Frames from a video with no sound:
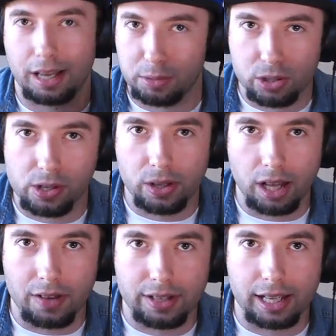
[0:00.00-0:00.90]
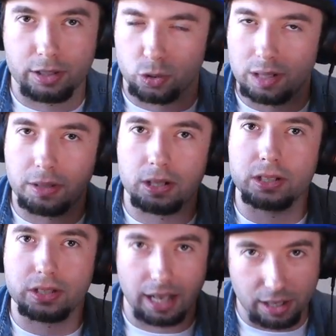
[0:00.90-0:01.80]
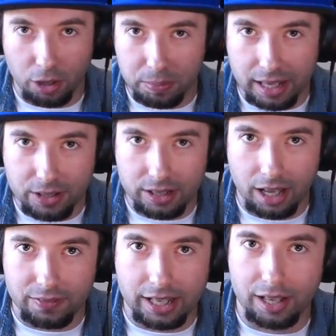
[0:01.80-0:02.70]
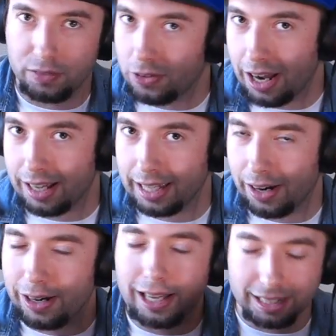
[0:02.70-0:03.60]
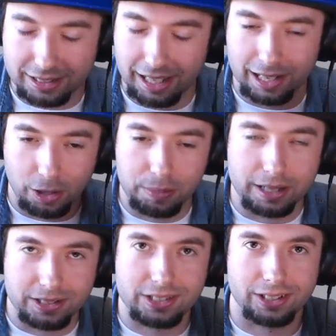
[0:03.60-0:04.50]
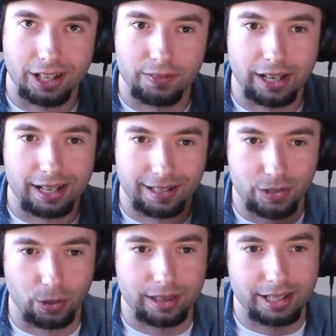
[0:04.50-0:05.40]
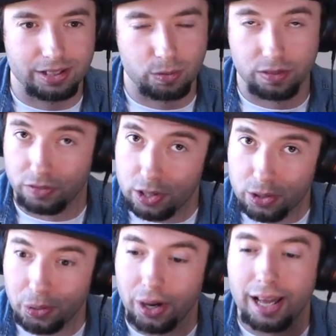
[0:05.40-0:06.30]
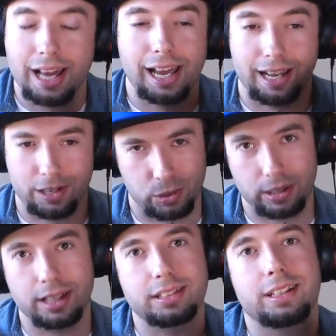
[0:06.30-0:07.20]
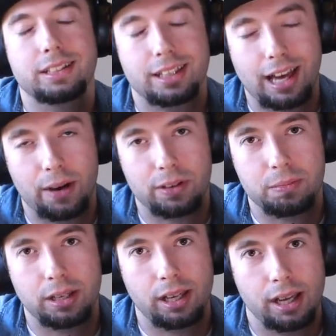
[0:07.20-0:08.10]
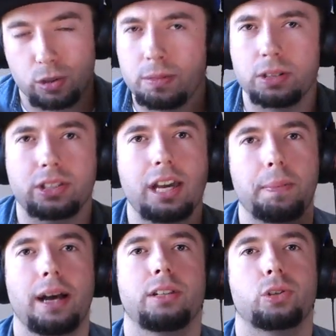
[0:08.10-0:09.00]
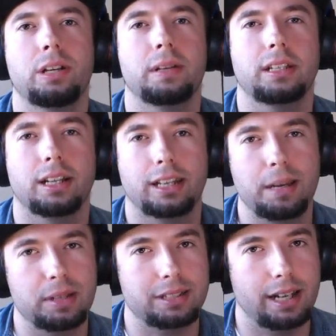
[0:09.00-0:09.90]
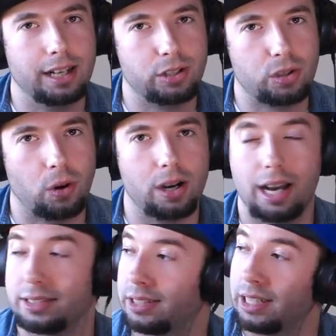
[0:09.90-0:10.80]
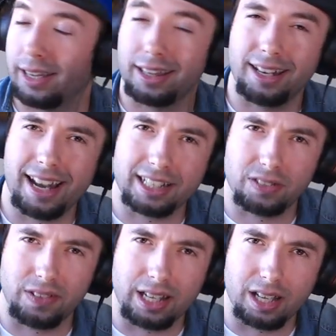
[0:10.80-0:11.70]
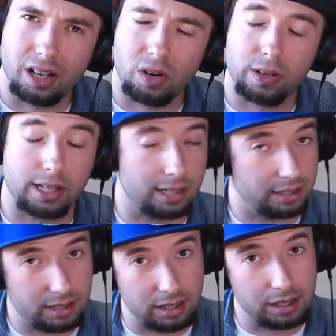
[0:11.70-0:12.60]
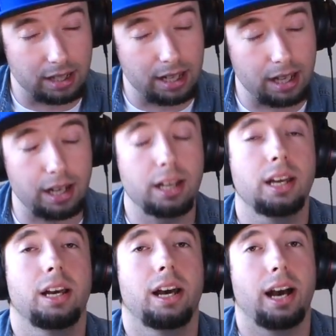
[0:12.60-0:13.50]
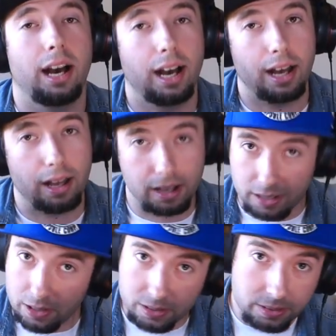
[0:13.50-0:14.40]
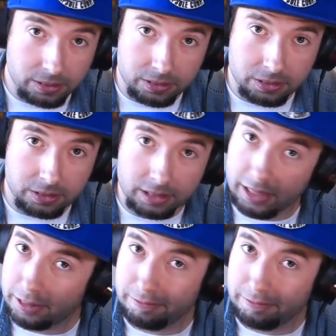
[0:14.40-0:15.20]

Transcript: I'm sure you loved it. Dreamers, I hope that you loved it. If you're not a carat, I, I, hope that you still loved it and enjoyed this review and enjoyed listening to that with me. Dreamers, keep on dreaming. Gonna keep this ending short. I'll see you in the next video. And until then, an Young.